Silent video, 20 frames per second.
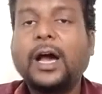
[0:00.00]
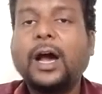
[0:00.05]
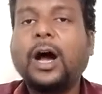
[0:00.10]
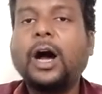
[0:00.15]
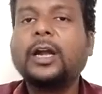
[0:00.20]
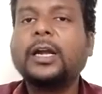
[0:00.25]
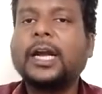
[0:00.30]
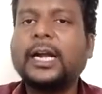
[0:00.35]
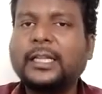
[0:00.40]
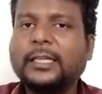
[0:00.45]

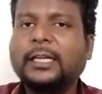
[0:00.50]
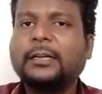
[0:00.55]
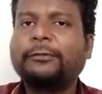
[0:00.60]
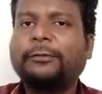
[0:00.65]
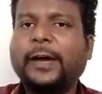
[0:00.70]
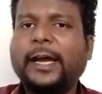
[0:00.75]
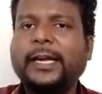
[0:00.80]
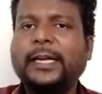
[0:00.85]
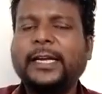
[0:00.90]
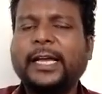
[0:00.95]
On another
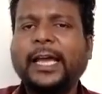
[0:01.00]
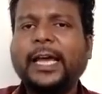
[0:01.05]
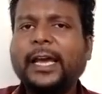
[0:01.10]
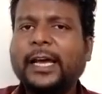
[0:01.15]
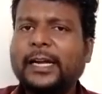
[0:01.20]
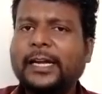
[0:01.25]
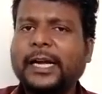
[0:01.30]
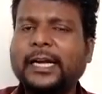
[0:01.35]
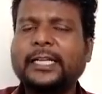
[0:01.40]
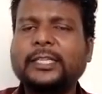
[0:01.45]
fine
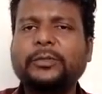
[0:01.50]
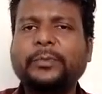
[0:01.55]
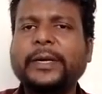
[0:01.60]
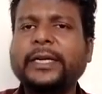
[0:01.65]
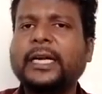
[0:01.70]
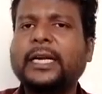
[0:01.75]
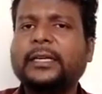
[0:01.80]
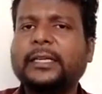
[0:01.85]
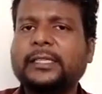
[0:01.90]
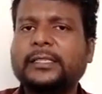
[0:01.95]
day, let us
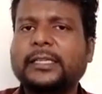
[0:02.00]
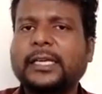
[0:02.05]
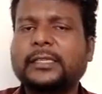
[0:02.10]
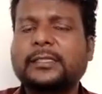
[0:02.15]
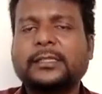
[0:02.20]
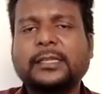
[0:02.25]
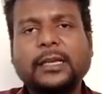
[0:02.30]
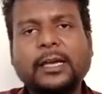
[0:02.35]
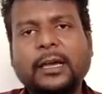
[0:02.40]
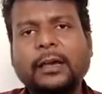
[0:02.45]
meet and
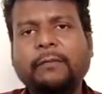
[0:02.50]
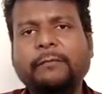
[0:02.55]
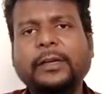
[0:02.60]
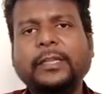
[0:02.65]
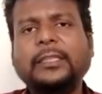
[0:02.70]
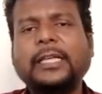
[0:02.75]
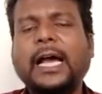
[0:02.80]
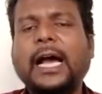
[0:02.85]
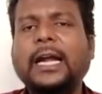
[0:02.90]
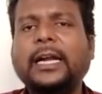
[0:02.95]
discuss
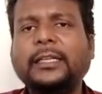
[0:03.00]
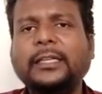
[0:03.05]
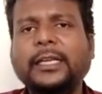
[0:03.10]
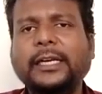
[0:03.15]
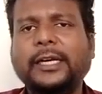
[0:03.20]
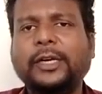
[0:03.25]
with another